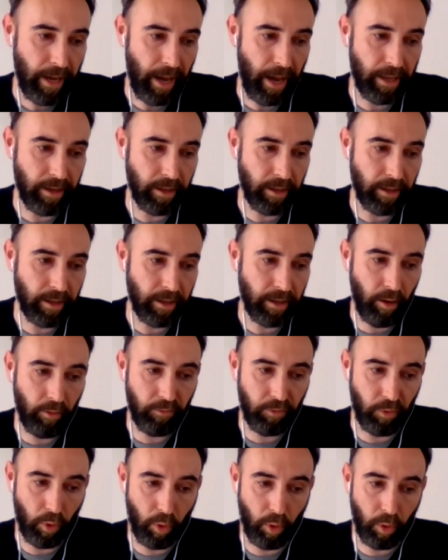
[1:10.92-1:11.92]
And
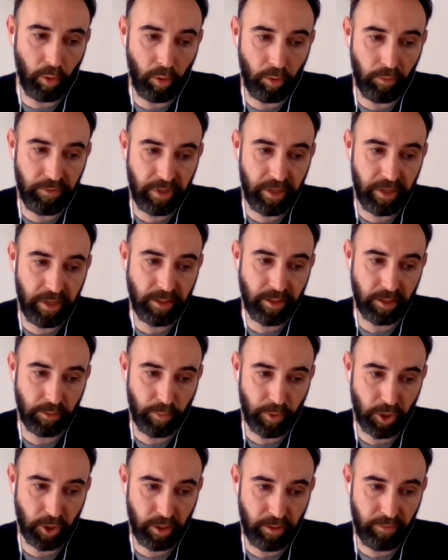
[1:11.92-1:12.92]
for all of these,
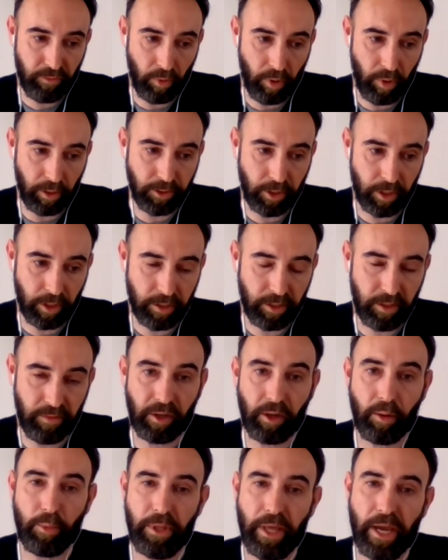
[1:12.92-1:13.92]
especially for alternative
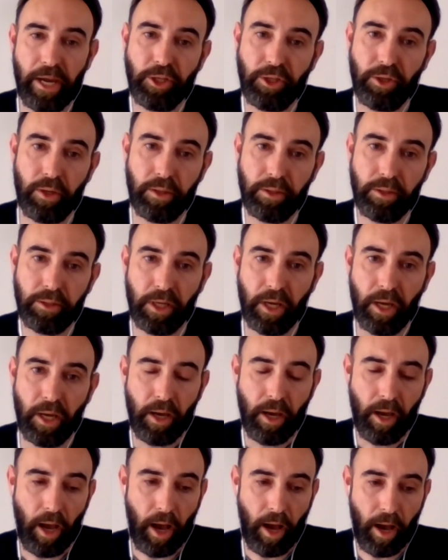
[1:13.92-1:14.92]
accommodations,
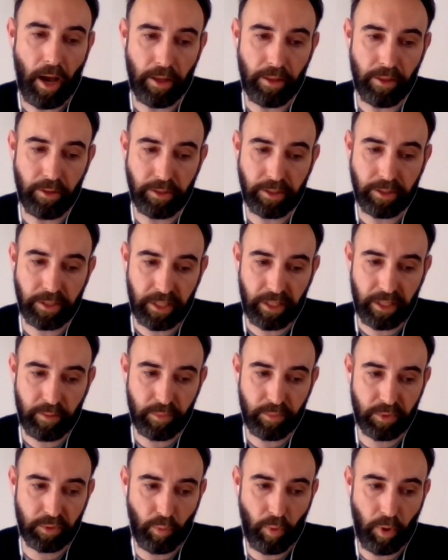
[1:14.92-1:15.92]
the
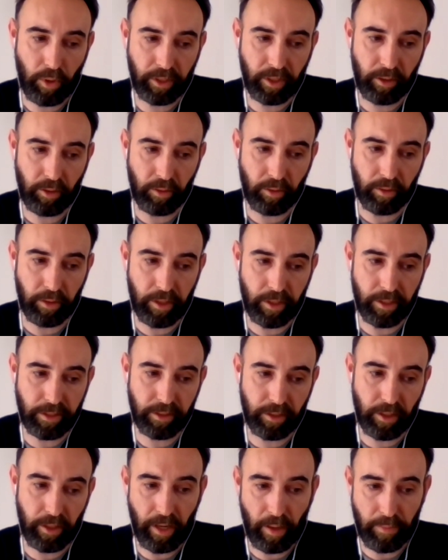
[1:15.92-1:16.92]
teams working on
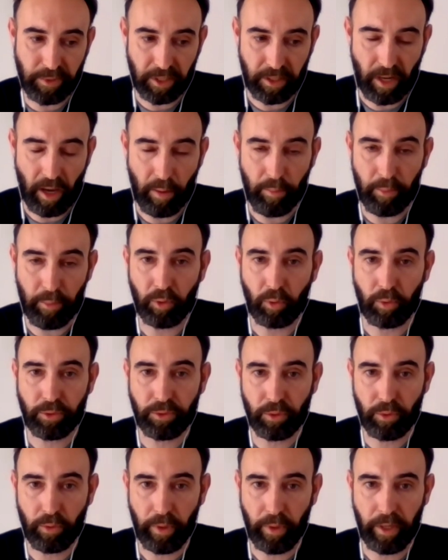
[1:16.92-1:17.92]
this in Amsterdam, but
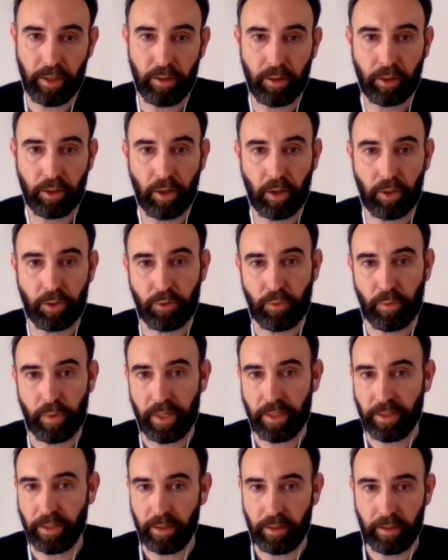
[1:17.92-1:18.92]
also in the
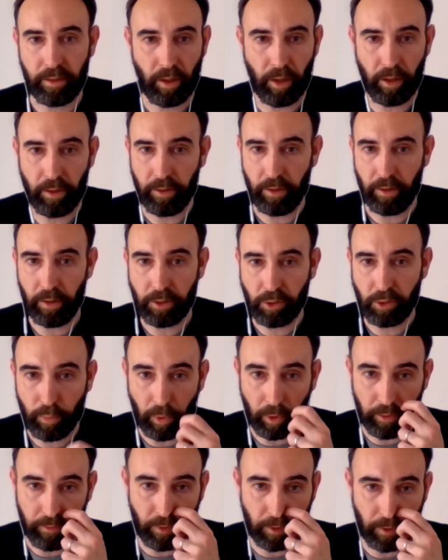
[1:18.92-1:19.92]
countries and other
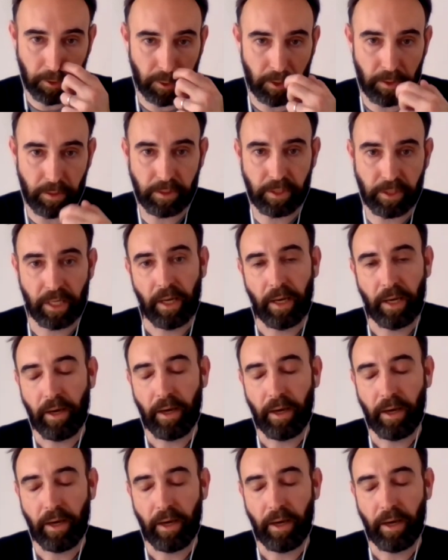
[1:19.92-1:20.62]
support functions